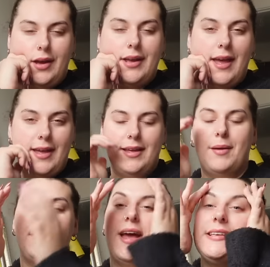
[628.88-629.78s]
Okay,
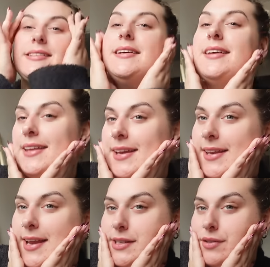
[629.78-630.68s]
I'm nice and
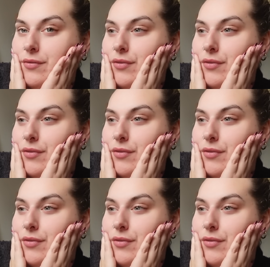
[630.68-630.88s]
clean, nice and